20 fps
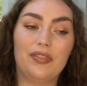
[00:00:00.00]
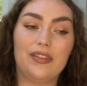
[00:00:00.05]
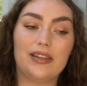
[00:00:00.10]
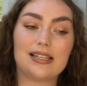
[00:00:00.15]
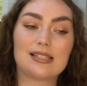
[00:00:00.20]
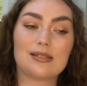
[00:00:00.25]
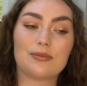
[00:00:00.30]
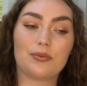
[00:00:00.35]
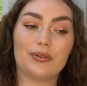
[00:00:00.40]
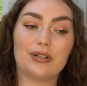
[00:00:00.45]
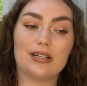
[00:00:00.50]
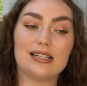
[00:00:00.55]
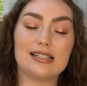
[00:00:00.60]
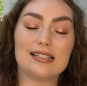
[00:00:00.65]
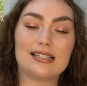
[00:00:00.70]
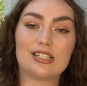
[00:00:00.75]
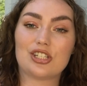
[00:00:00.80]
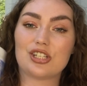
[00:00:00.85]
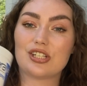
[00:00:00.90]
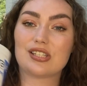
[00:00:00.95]
This
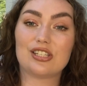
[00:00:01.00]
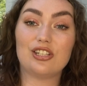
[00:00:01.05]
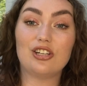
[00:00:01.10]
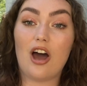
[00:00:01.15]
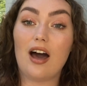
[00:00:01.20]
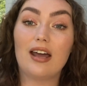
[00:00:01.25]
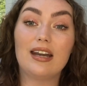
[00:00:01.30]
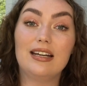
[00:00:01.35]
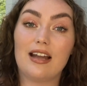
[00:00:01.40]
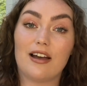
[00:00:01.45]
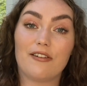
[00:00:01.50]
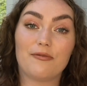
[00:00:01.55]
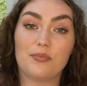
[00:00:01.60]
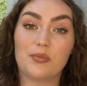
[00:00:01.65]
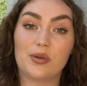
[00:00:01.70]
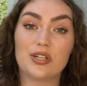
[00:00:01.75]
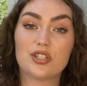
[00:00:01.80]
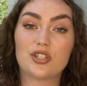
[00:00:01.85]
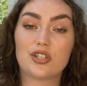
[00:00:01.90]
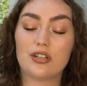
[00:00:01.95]
was just not enough
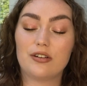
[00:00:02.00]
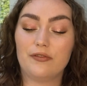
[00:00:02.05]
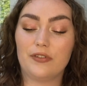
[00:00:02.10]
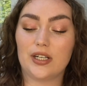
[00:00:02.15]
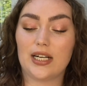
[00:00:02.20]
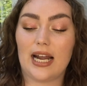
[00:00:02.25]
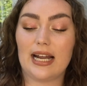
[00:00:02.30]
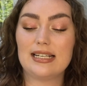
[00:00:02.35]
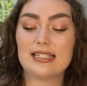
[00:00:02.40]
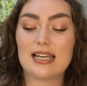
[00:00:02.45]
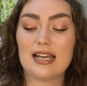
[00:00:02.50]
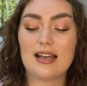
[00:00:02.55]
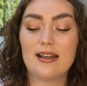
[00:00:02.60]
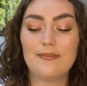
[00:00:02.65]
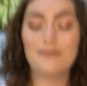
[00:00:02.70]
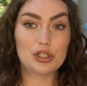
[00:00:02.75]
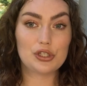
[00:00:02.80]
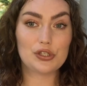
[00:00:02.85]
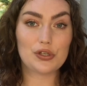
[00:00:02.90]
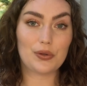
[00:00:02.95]
moisture for
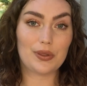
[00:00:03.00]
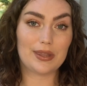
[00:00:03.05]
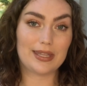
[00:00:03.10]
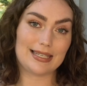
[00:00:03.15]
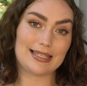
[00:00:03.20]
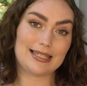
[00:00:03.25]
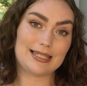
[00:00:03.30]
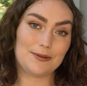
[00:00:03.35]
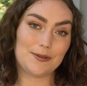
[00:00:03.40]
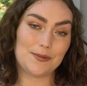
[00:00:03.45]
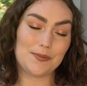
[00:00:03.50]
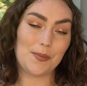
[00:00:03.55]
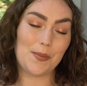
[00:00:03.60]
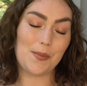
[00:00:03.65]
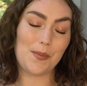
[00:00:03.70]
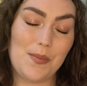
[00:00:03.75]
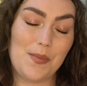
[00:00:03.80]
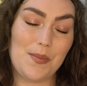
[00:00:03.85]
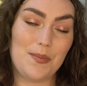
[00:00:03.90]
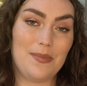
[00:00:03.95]
nighttime, so this
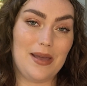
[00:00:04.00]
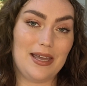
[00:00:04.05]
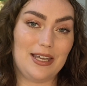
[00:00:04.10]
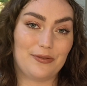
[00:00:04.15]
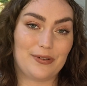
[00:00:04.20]
made a